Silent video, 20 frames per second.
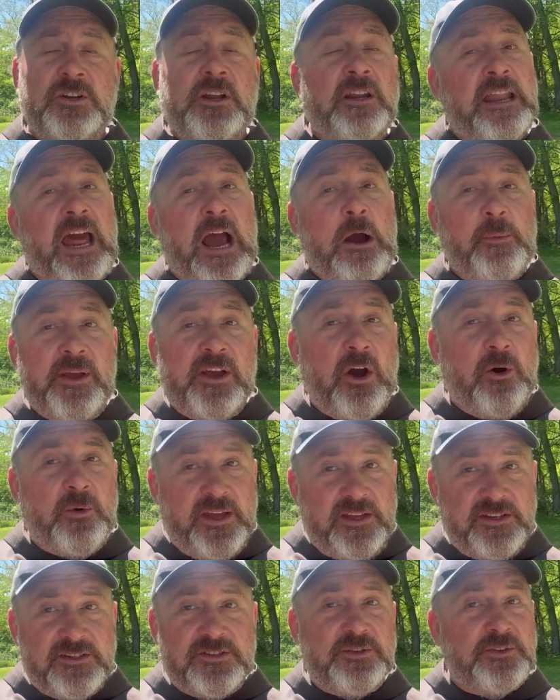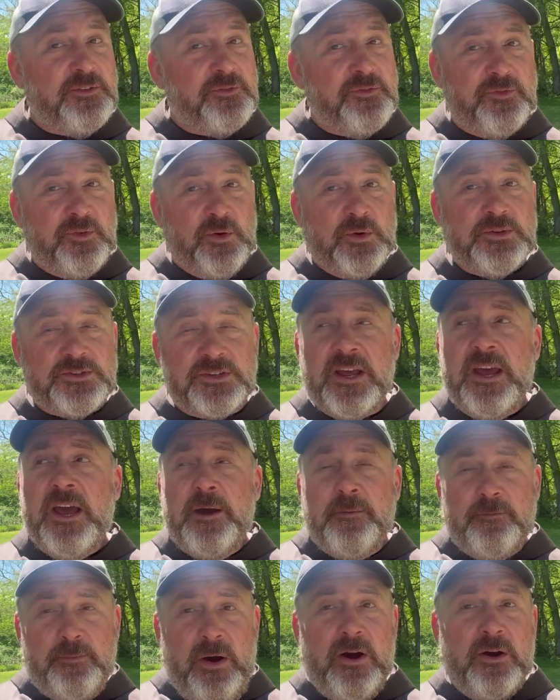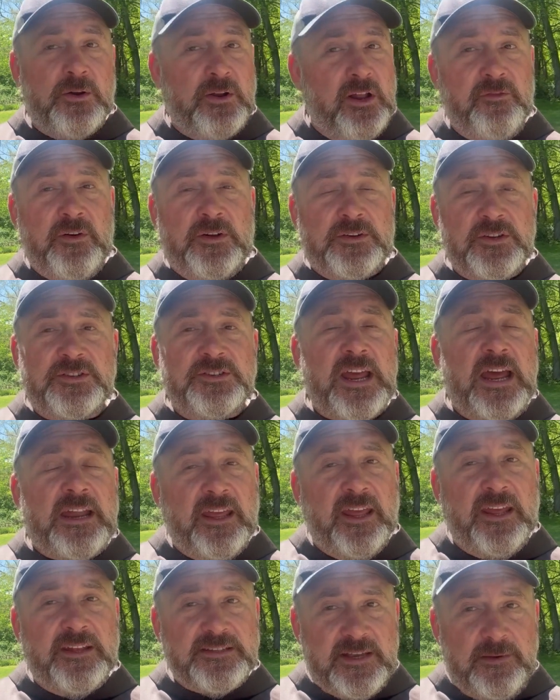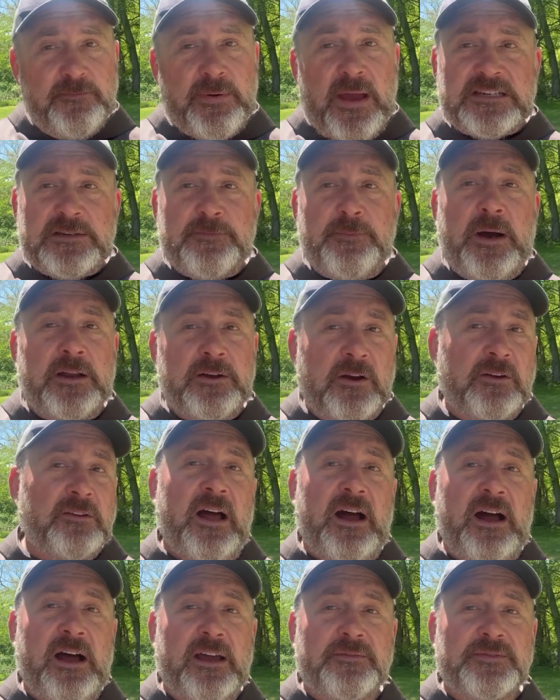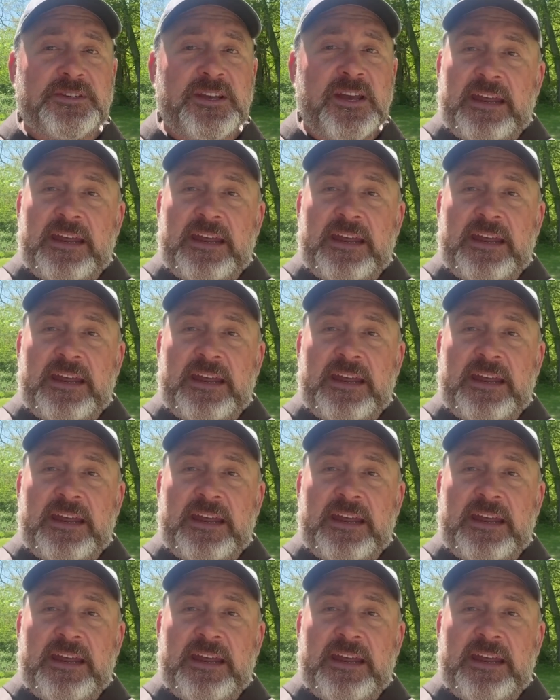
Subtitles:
And now we go into the first part of understanding its impact upon our lives.